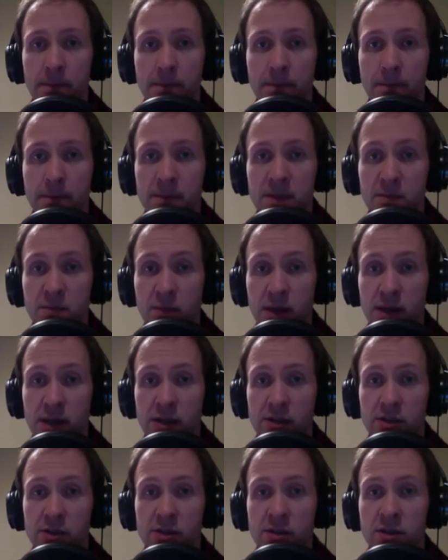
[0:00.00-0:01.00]

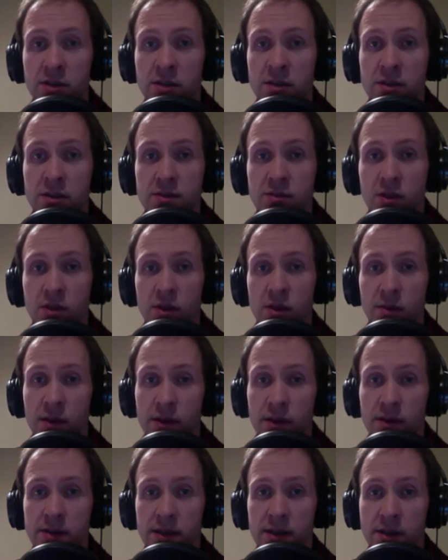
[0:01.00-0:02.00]
Spinach,
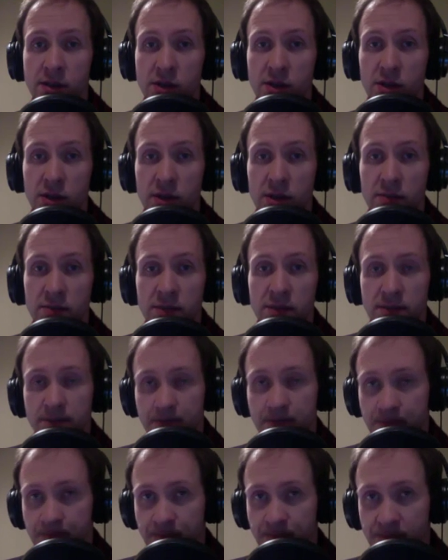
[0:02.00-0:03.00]
strawberries, and turnips.
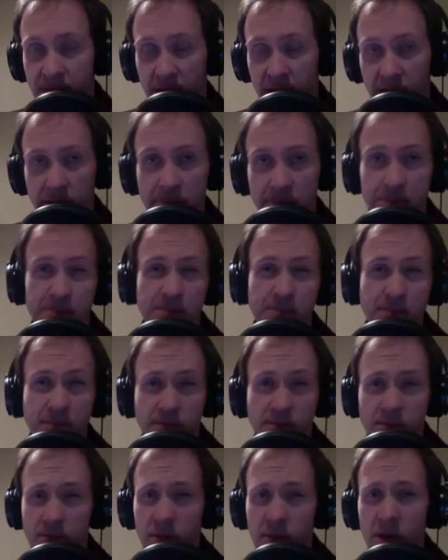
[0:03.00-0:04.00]
Okay,
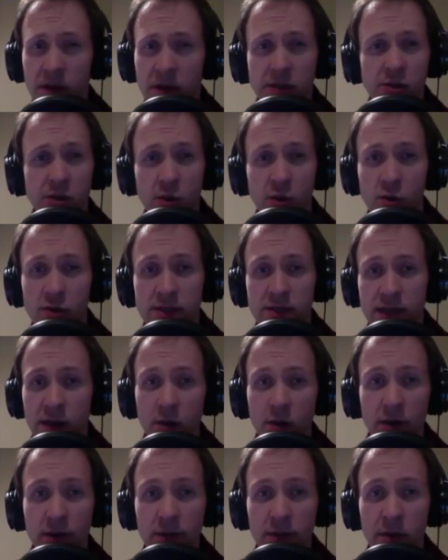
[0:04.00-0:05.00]
so stay
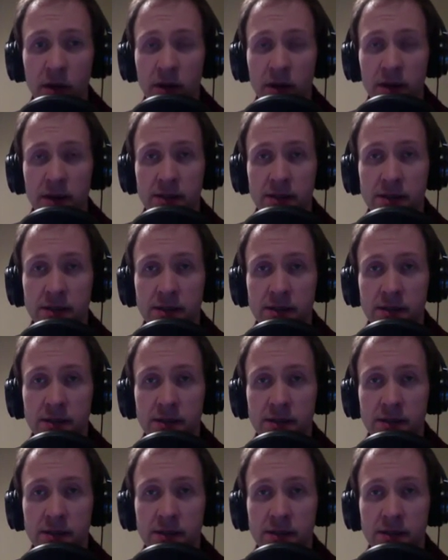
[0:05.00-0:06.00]
away from all these.
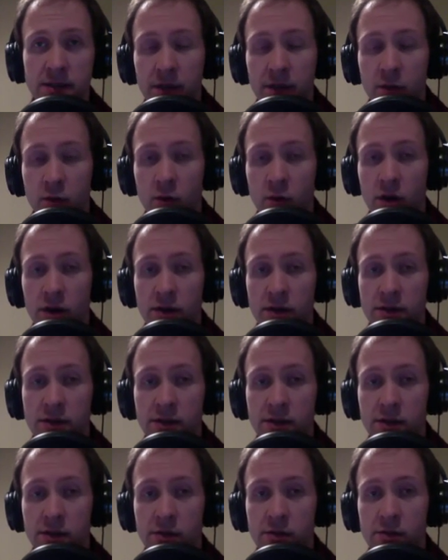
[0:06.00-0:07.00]
If you want
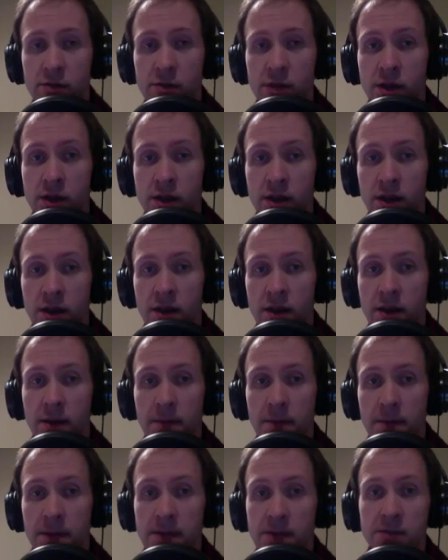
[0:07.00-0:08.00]
to,
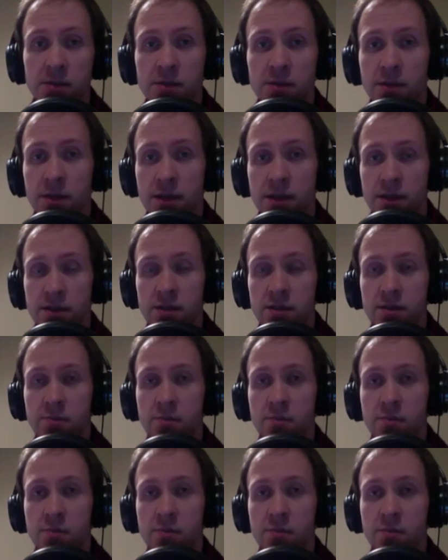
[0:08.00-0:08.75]
these